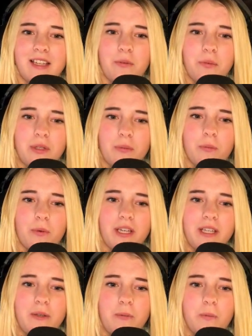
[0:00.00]
Well,
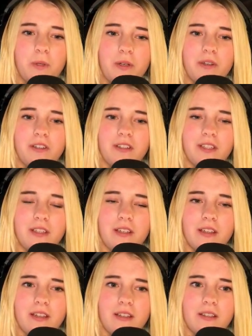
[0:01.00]
why were
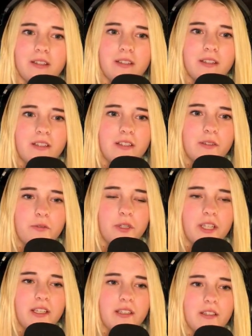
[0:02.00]
the
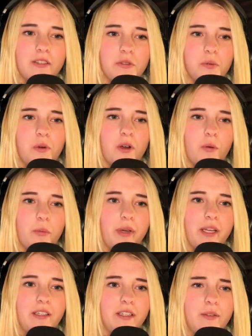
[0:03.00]
freaking door
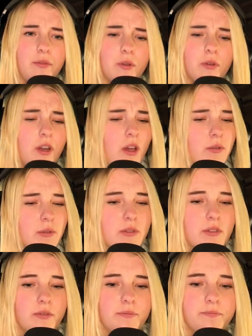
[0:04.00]
open if you're closed?
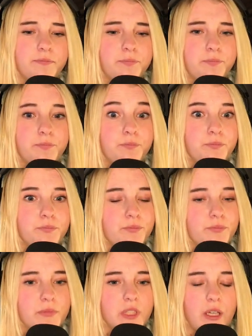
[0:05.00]

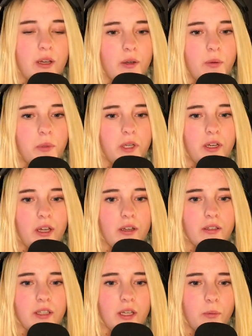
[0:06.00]
I wonder.
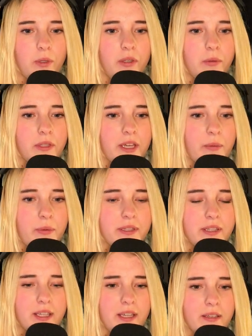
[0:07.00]
I wonder what
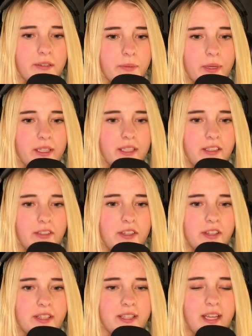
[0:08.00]
happened there as well. It
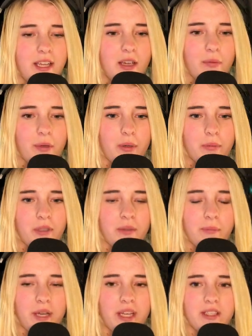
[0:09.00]
doesn't say a
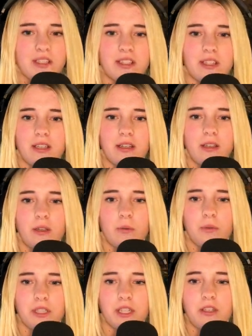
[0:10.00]
pumpkin pasty,
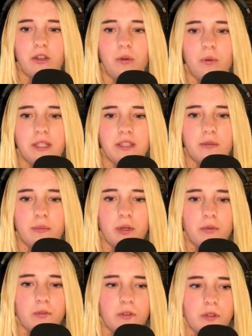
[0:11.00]
which I know he's
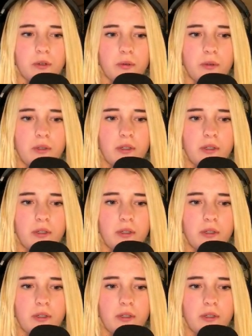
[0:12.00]
supposed to do.